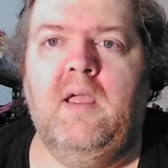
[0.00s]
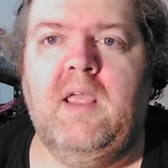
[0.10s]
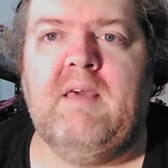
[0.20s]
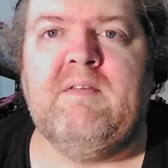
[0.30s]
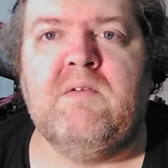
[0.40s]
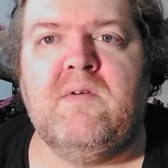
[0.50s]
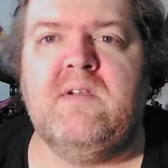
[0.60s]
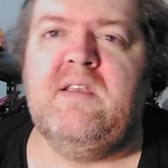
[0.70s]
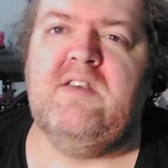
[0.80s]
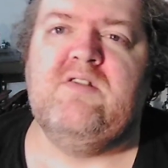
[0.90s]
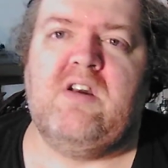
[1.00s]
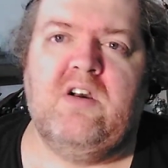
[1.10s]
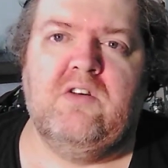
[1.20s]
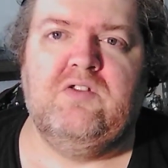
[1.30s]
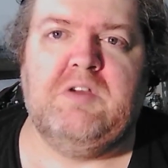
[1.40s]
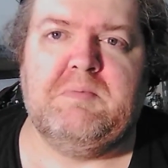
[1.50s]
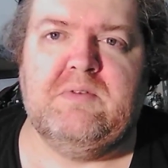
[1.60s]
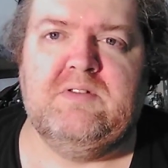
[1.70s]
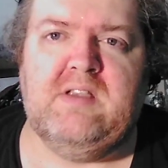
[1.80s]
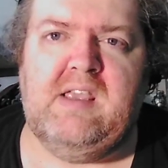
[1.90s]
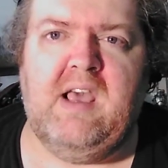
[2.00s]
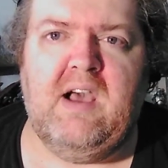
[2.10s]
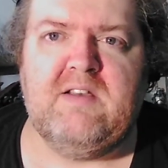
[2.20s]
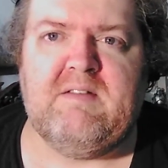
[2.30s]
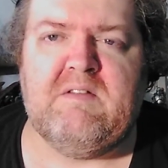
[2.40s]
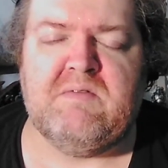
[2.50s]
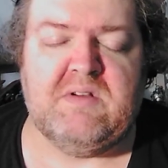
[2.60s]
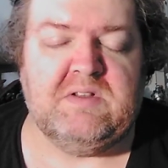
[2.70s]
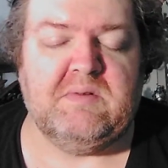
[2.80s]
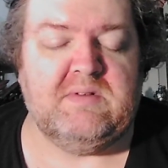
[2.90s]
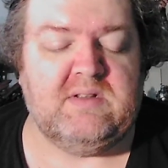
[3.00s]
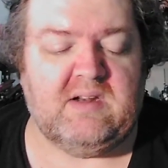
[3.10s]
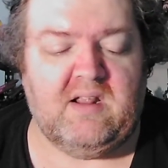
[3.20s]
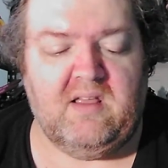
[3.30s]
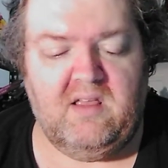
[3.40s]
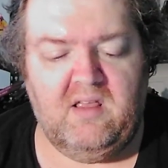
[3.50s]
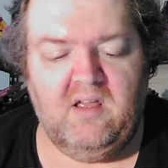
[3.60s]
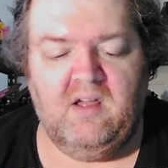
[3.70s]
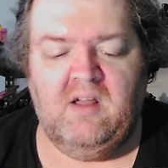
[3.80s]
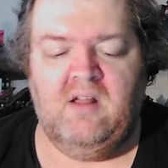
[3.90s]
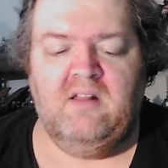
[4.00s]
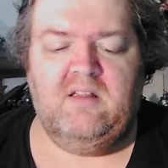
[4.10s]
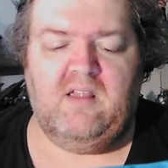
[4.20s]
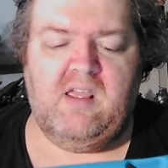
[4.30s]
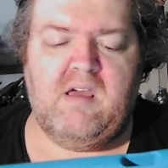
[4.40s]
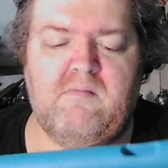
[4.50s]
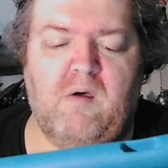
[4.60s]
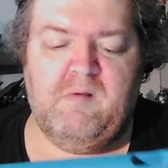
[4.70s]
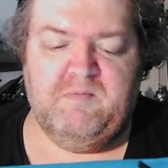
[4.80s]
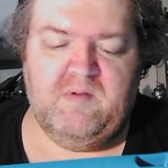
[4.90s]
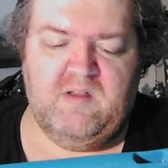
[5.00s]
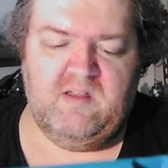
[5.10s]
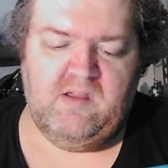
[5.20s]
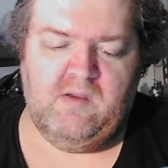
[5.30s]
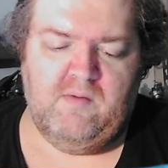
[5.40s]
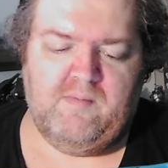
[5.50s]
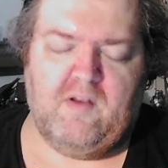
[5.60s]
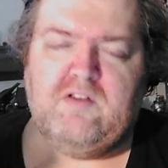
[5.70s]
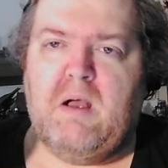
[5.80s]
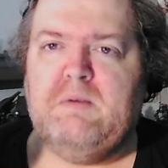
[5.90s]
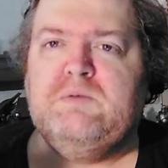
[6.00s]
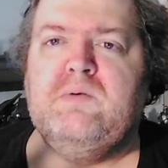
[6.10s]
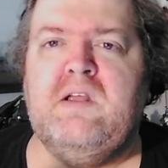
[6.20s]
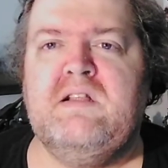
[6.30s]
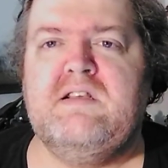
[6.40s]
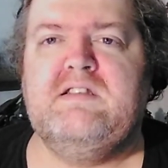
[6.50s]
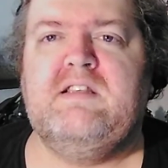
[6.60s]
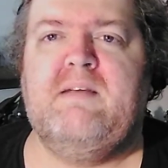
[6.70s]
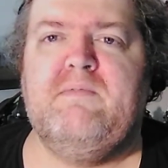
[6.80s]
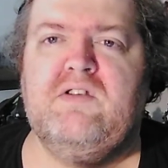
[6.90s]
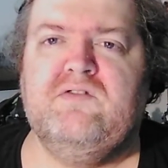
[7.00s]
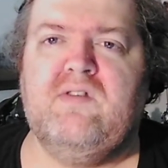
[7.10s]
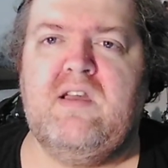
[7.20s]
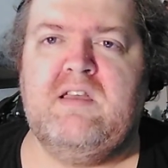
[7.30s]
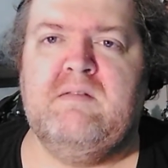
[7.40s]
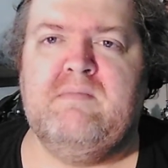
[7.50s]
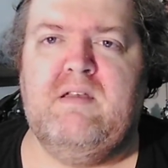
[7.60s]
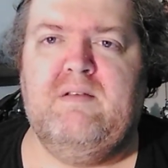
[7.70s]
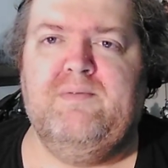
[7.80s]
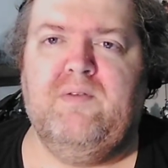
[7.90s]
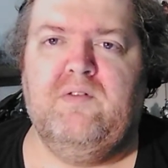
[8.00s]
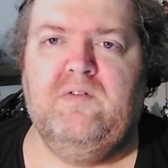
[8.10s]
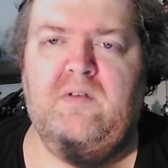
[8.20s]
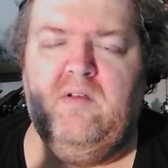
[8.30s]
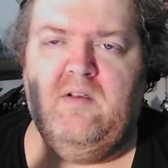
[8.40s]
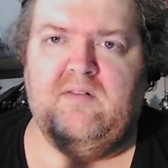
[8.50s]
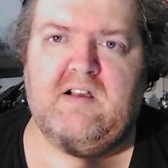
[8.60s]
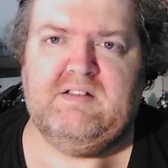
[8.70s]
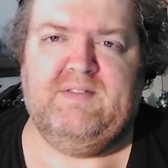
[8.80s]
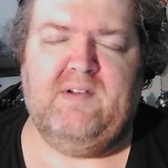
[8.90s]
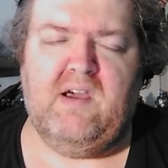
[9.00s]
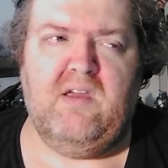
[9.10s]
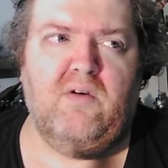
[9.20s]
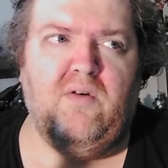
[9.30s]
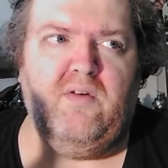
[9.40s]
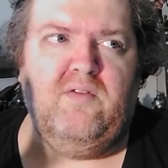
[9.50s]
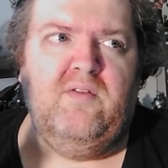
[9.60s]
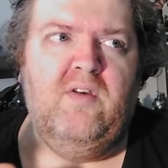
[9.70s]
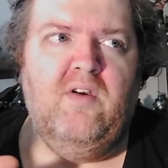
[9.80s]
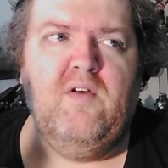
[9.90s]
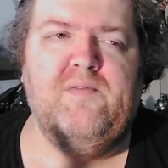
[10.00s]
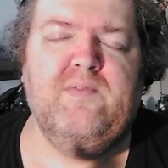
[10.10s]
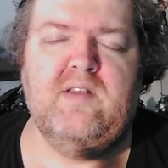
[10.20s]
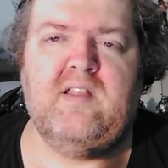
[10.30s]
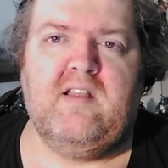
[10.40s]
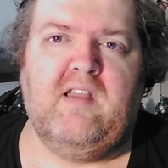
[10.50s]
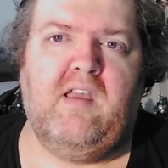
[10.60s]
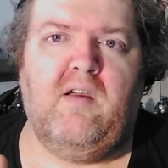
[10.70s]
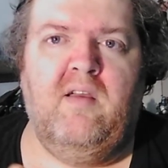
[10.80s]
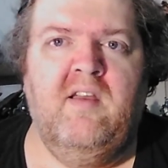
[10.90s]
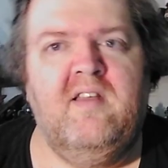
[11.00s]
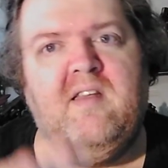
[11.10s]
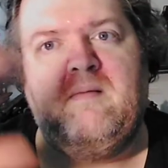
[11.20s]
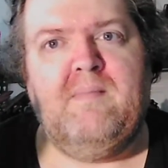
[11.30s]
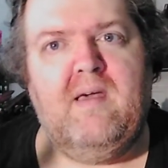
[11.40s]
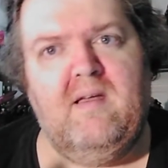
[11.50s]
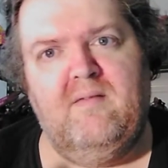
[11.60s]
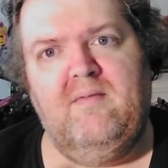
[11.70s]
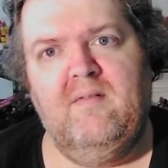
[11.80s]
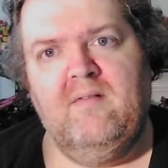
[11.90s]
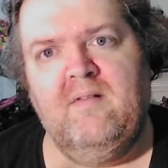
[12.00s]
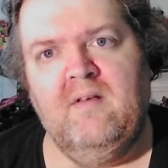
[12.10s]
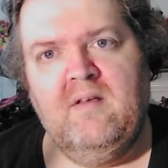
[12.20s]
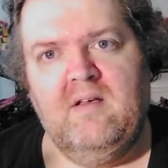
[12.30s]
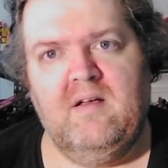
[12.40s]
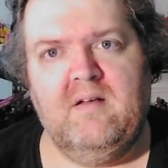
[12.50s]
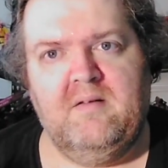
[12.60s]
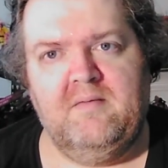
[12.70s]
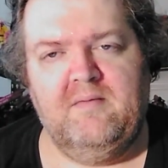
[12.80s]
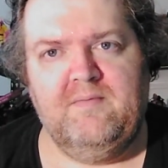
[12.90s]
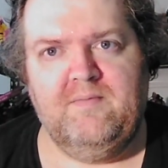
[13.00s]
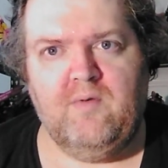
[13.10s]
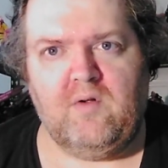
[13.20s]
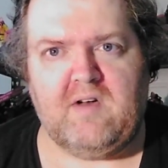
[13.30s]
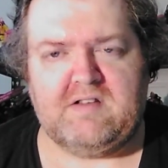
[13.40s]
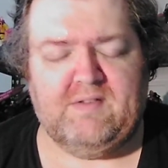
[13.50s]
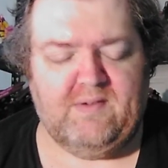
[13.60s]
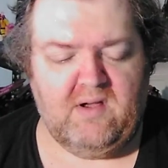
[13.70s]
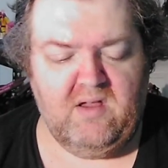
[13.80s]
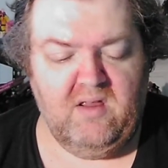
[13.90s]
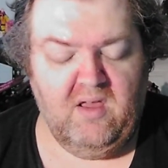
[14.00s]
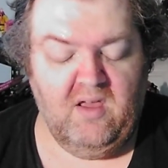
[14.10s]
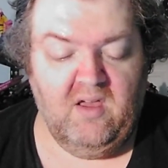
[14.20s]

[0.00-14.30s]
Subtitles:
Hey everyone, it's your host Triple C. How's everyone doing today? Today I'm going to bring you my top 20 list that I'm going to try to get made for Classified, or hopefully that they get made for Classified.